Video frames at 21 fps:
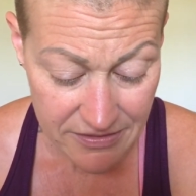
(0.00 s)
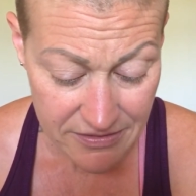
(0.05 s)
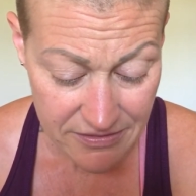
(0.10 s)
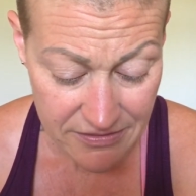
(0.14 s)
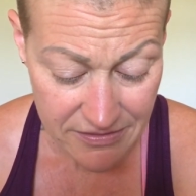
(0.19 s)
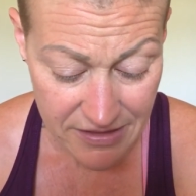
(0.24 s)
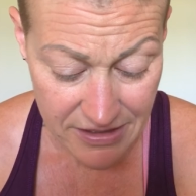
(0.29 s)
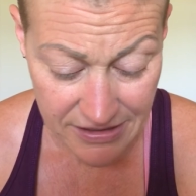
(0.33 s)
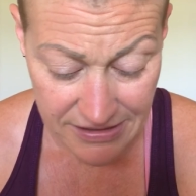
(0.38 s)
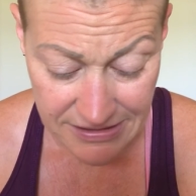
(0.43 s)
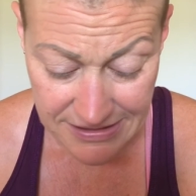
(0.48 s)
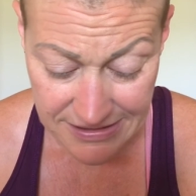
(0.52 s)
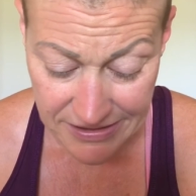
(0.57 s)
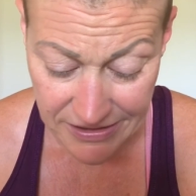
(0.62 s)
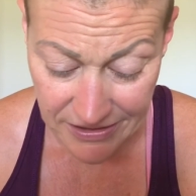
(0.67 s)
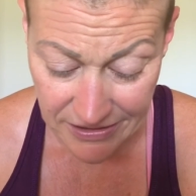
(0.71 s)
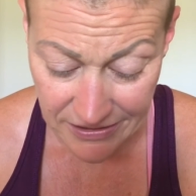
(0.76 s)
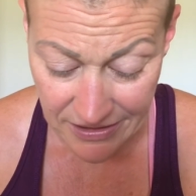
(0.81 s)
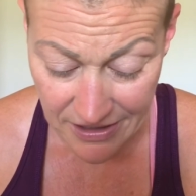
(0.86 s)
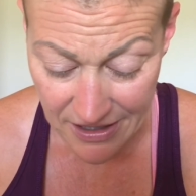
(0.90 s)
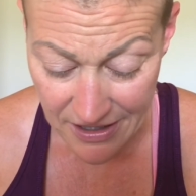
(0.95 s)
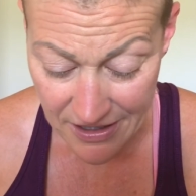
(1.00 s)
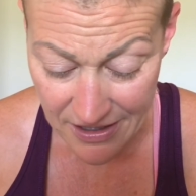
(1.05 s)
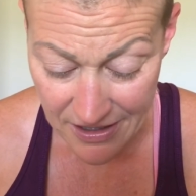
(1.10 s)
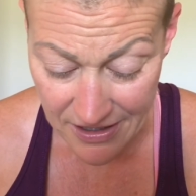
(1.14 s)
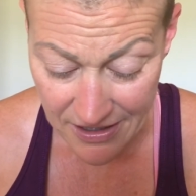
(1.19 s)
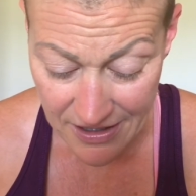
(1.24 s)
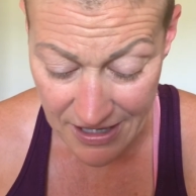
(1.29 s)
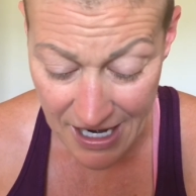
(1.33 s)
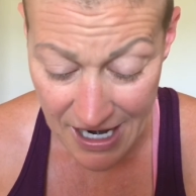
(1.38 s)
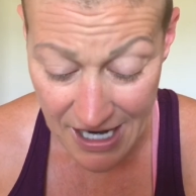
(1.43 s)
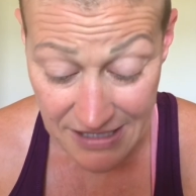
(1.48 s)
Let's see.
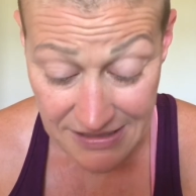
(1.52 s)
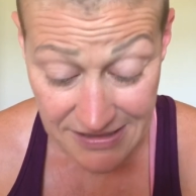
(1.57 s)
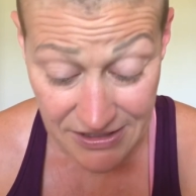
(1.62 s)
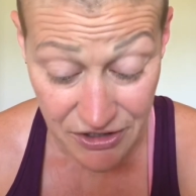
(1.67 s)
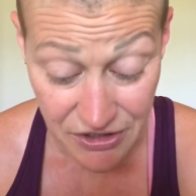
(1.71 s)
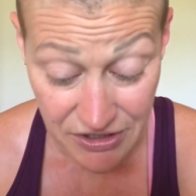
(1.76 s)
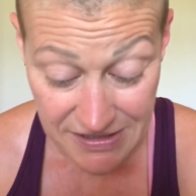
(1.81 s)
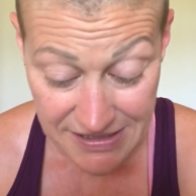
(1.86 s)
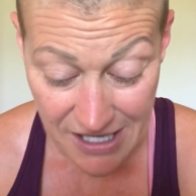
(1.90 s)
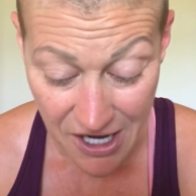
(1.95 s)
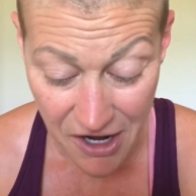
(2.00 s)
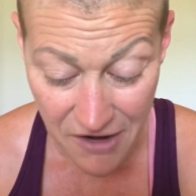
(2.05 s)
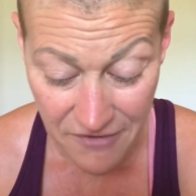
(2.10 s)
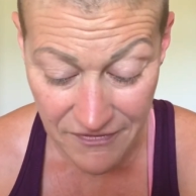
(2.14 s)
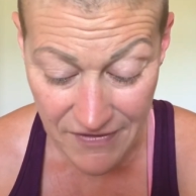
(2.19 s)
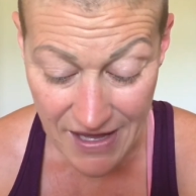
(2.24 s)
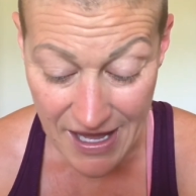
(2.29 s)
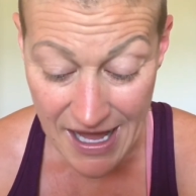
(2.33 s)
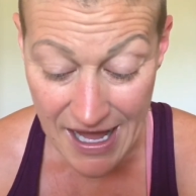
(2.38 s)
Ask yourself,